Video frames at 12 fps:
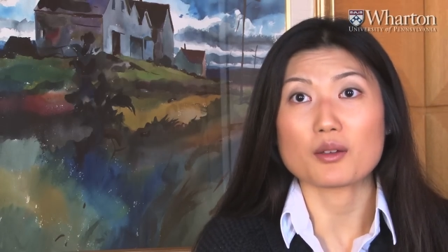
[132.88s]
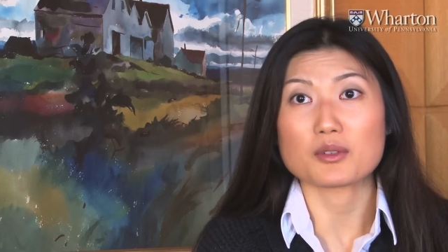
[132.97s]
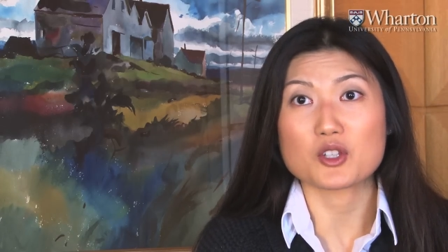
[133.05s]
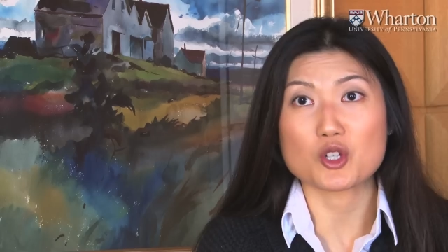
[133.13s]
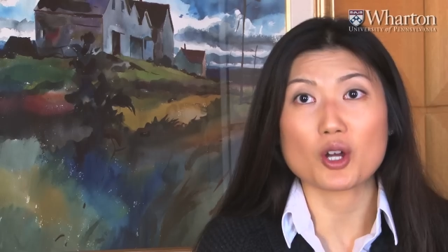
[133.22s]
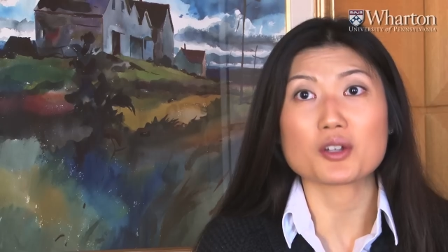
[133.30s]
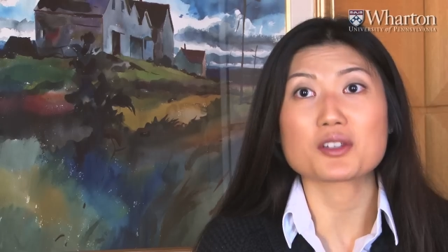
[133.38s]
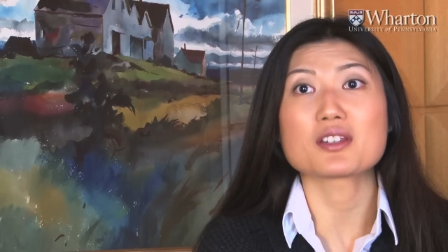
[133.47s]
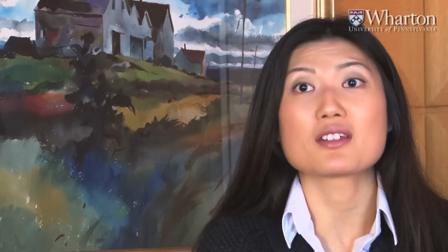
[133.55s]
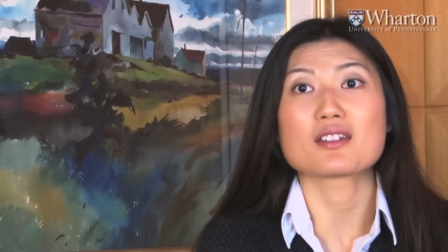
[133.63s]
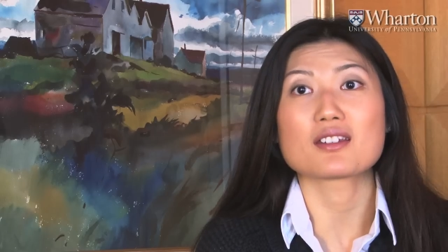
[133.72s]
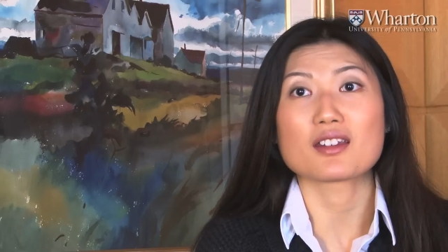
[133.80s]

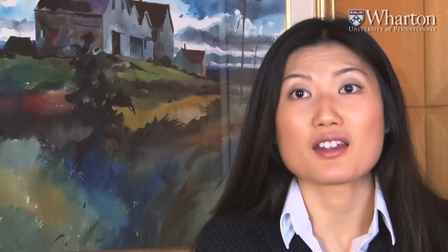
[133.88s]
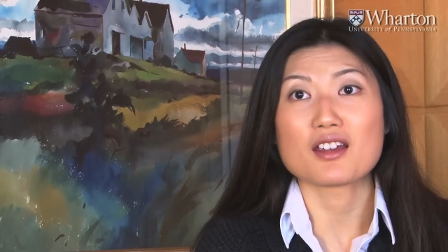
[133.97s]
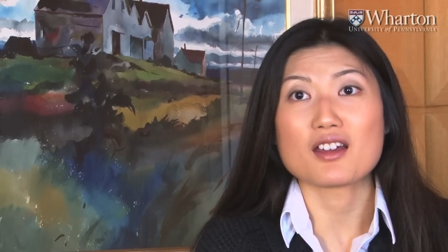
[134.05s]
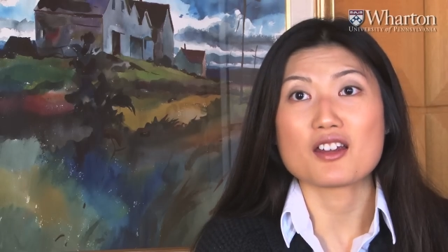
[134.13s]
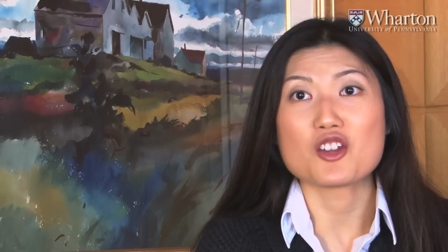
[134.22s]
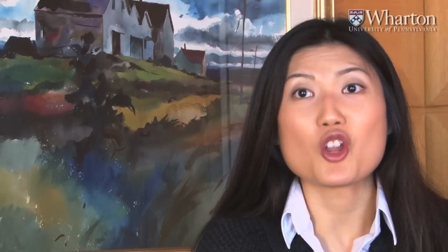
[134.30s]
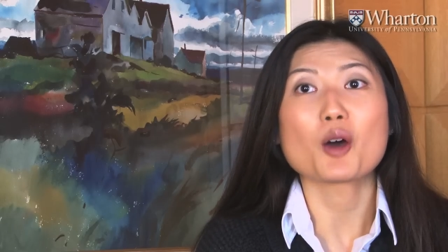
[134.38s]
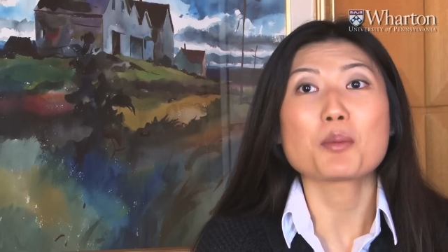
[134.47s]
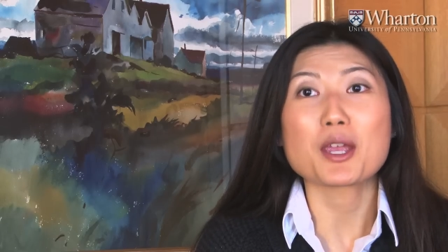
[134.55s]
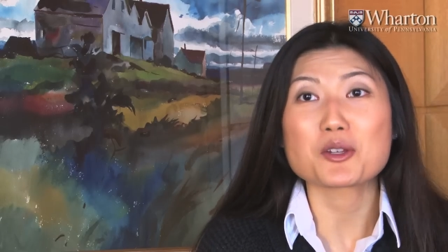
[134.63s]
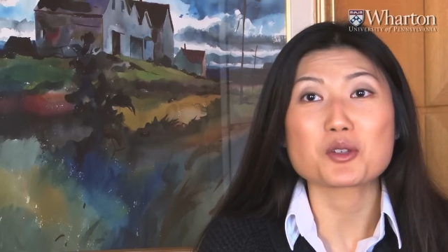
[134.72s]
started not paying